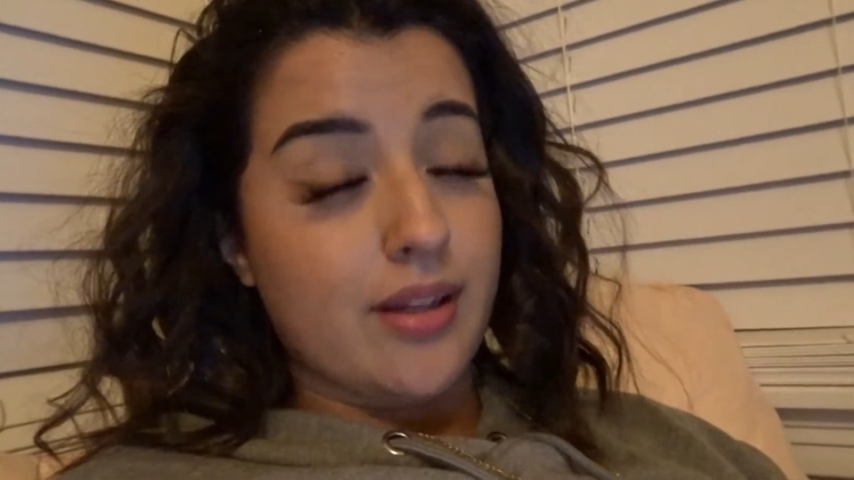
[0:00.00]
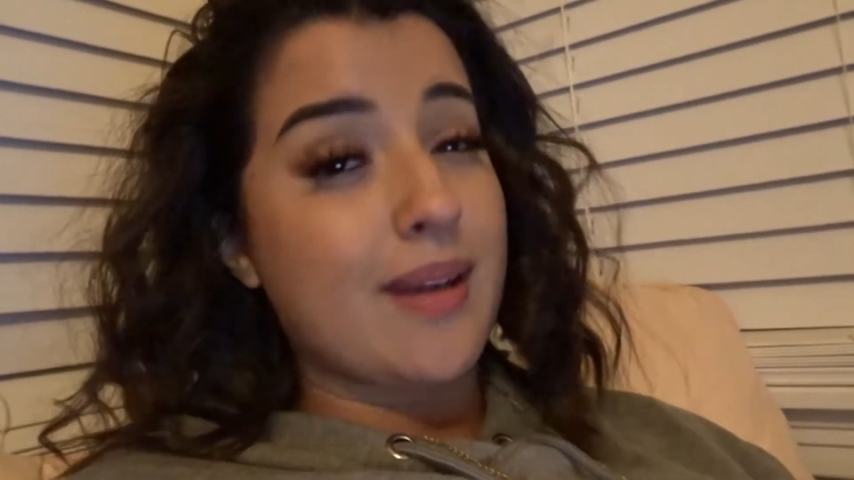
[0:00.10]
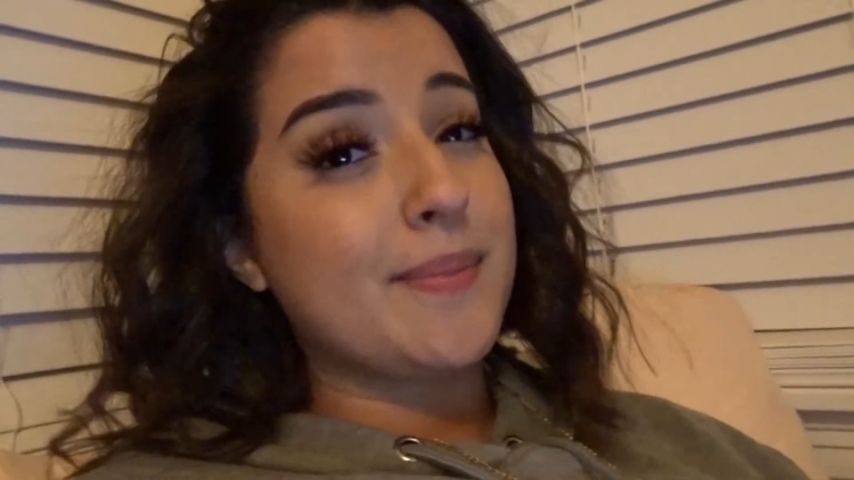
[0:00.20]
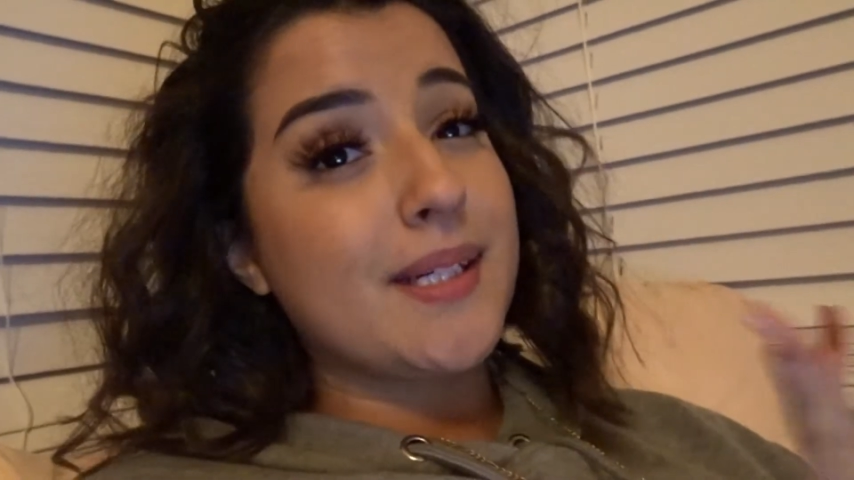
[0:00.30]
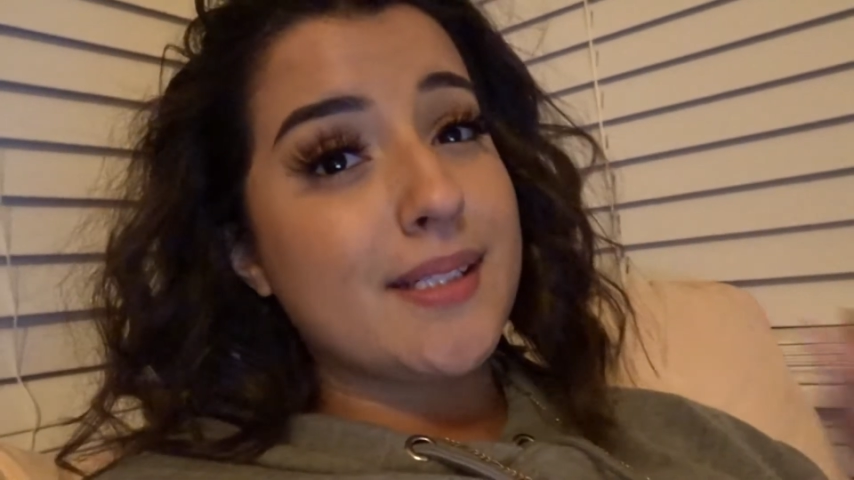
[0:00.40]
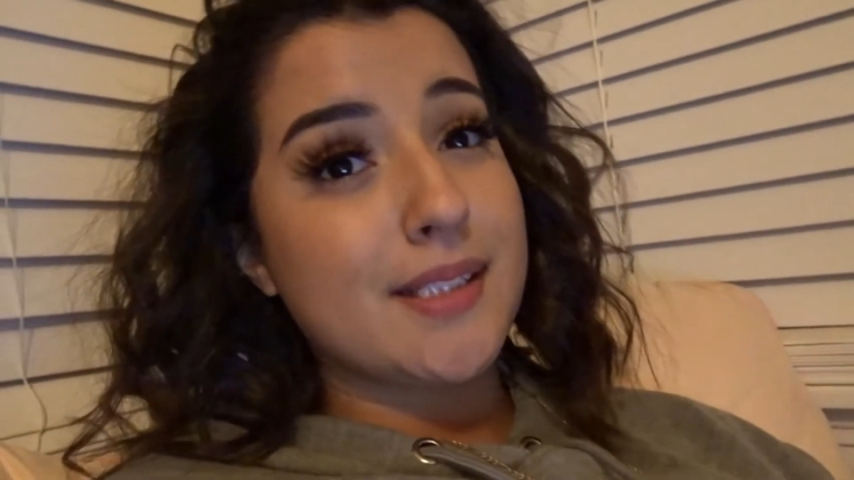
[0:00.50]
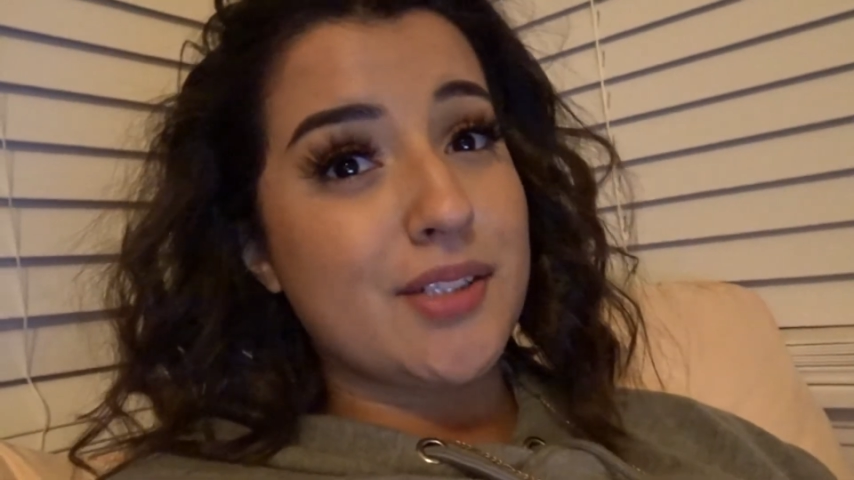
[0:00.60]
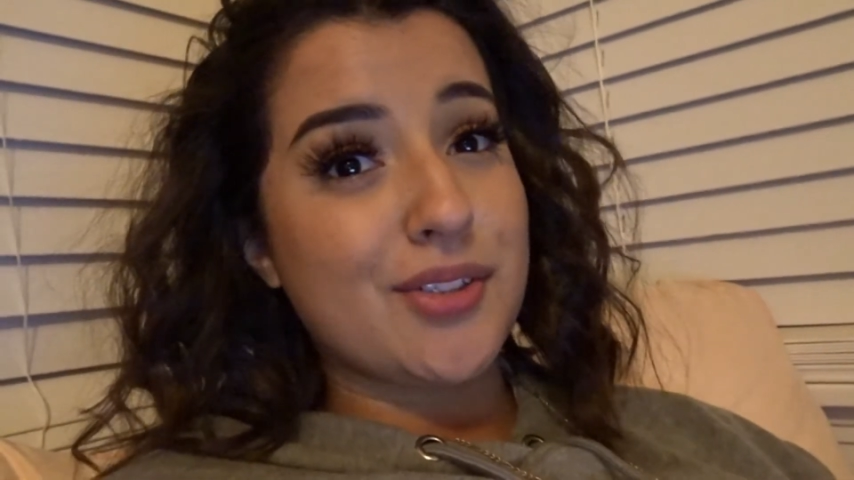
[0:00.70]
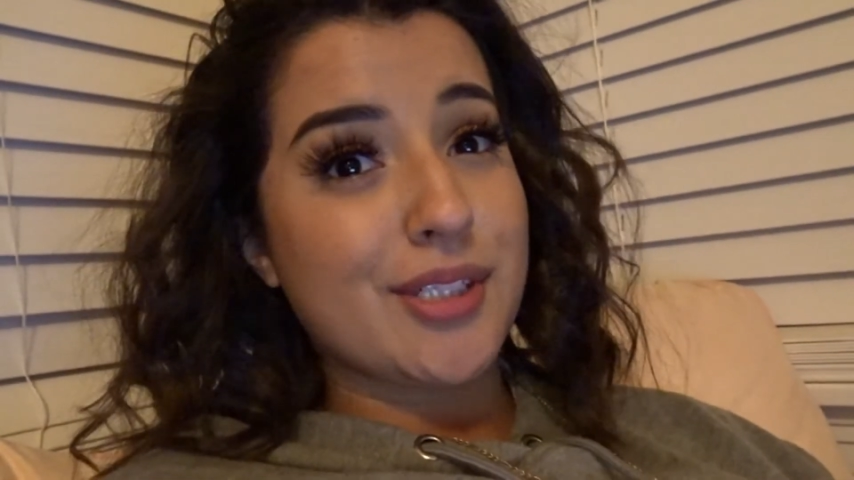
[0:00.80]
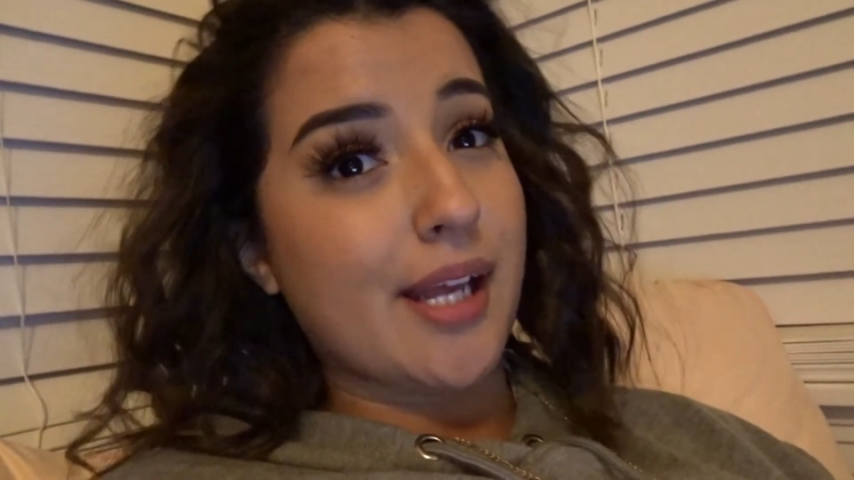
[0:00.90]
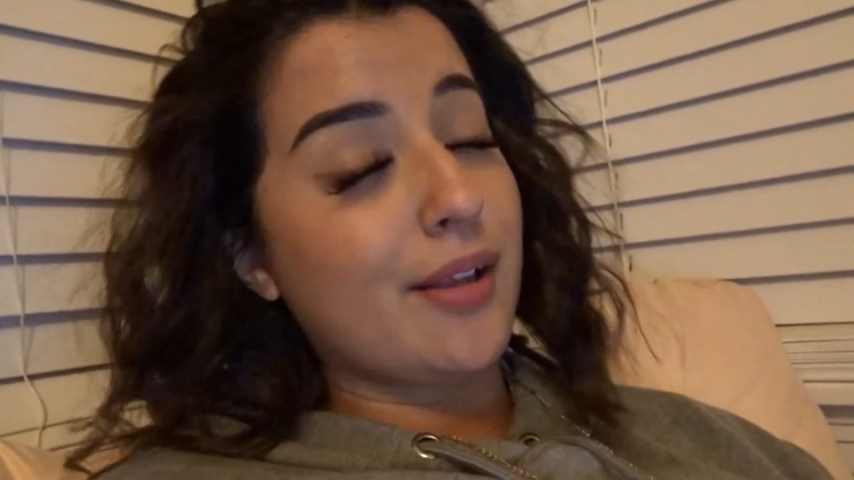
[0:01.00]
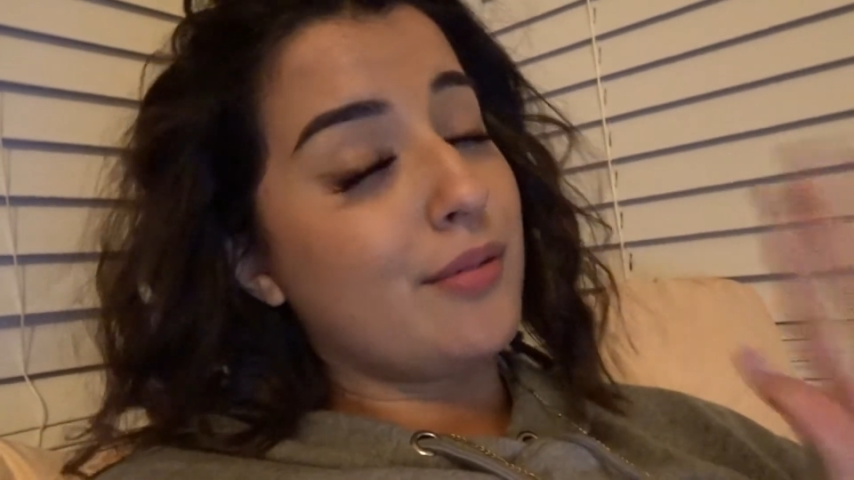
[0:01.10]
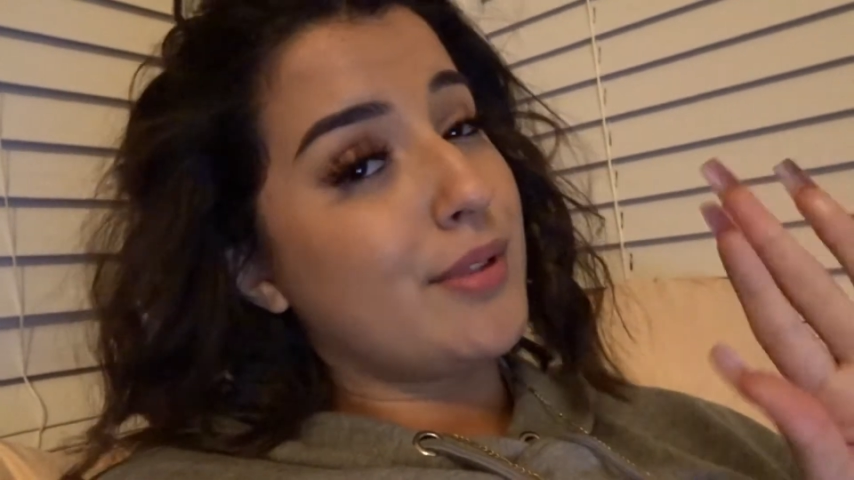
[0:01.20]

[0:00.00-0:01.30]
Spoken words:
Get me a Caesar salad